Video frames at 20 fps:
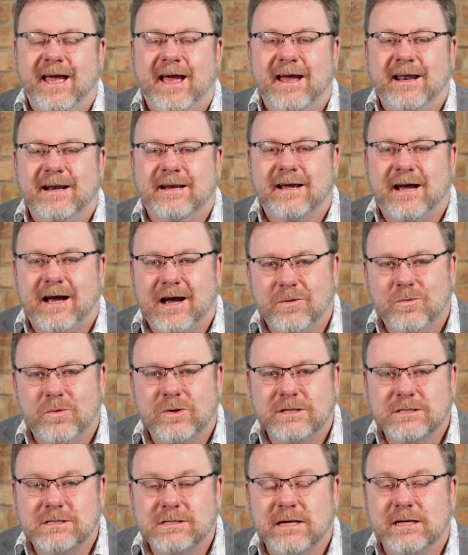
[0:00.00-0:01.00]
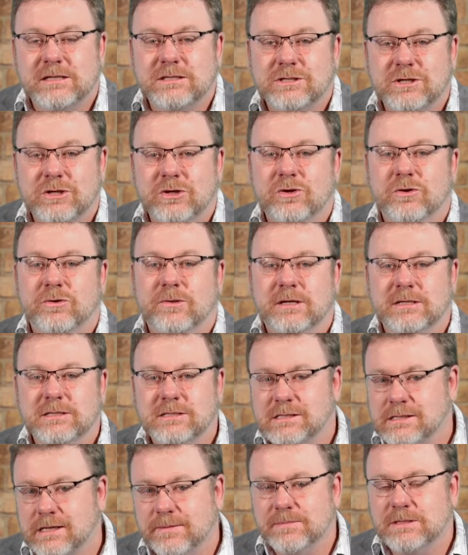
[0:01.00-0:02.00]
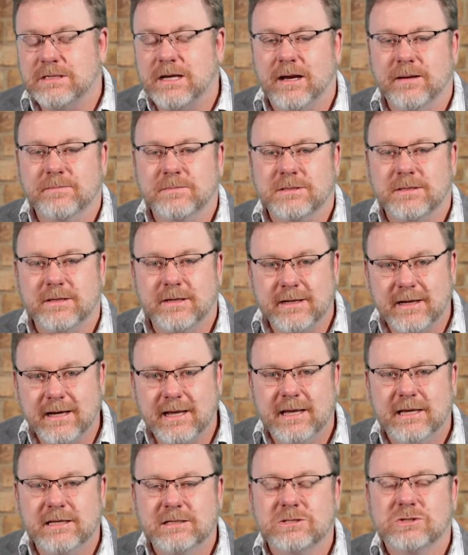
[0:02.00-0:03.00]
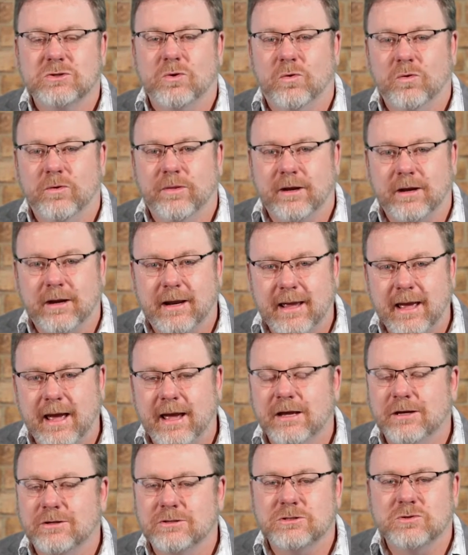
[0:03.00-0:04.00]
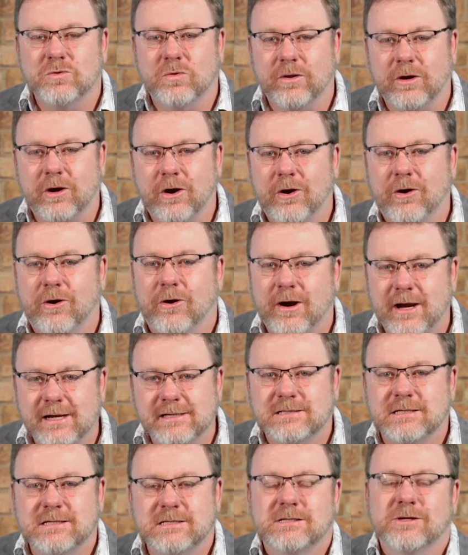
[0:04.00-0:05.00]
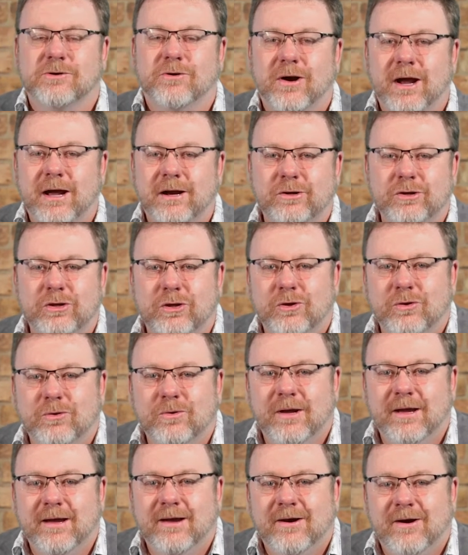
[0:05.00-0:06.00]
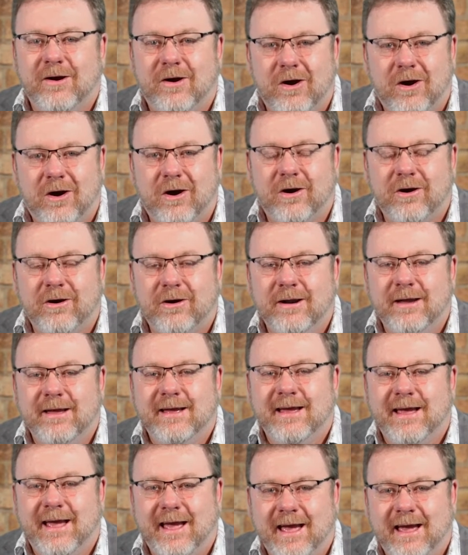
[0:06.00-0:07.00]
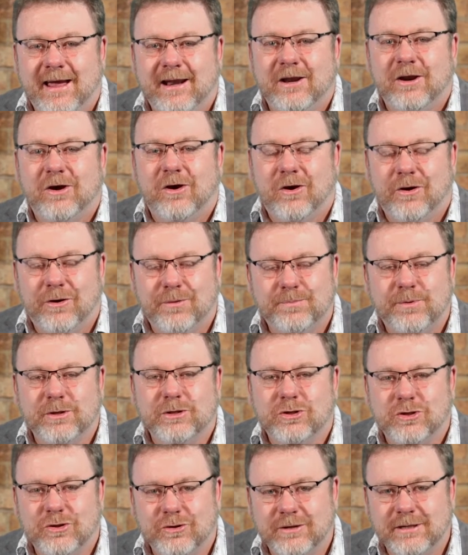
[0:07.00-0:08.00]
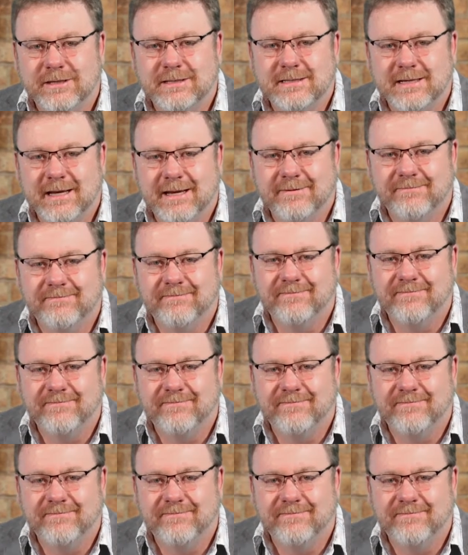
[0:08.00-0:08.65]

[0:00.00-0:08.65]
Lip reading: And I want to say to you that sometimes the needs or the chaos or the crisis around you are an opportunity.